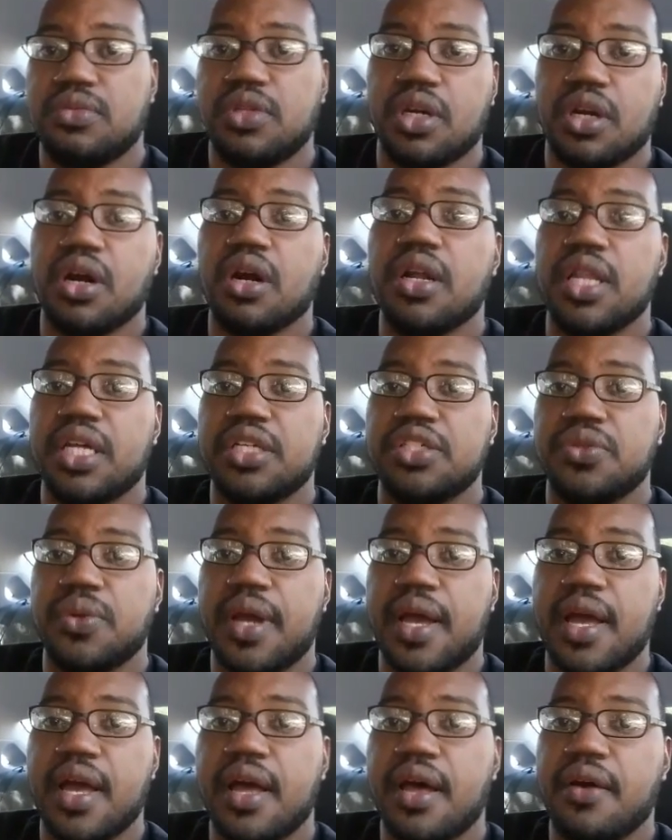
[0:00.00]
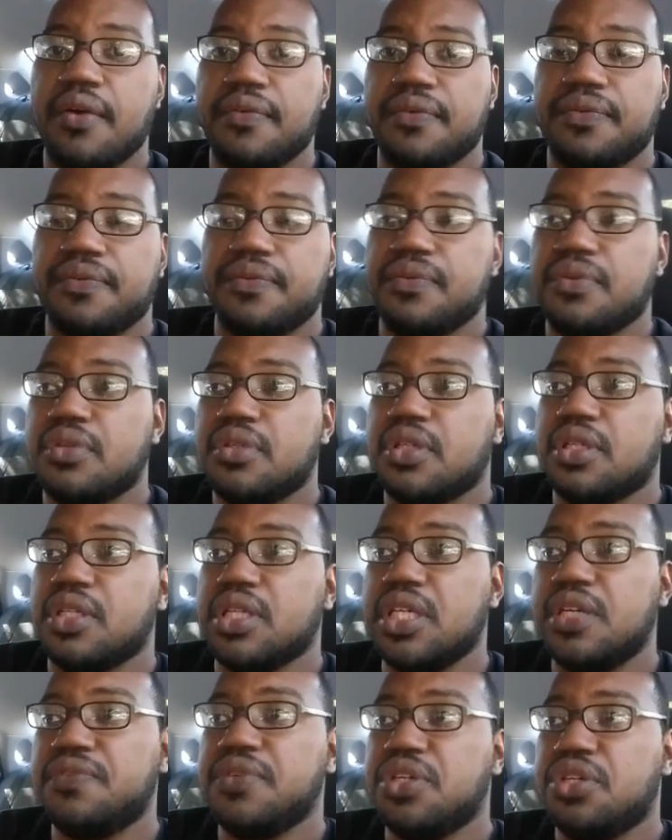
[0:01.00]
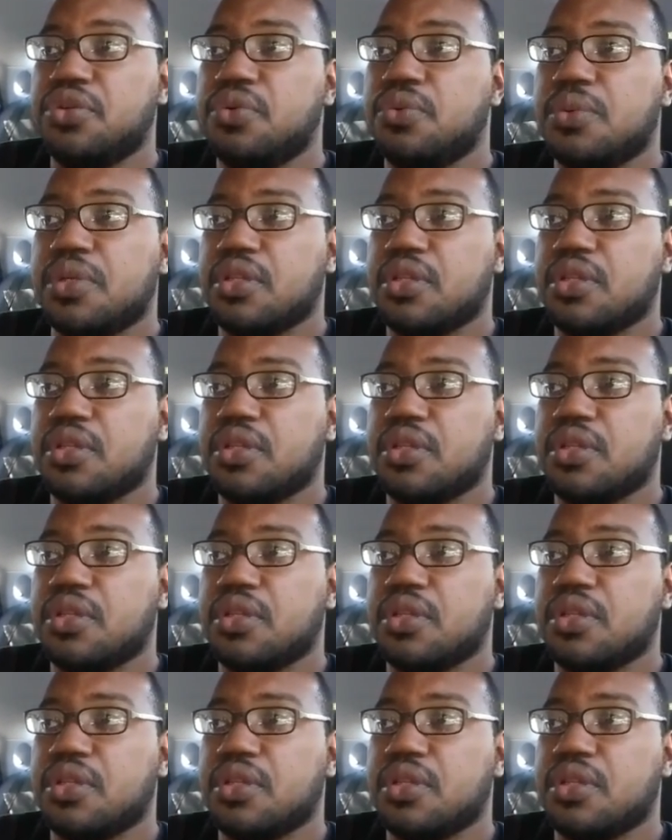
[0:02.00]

the car that you have, leaving you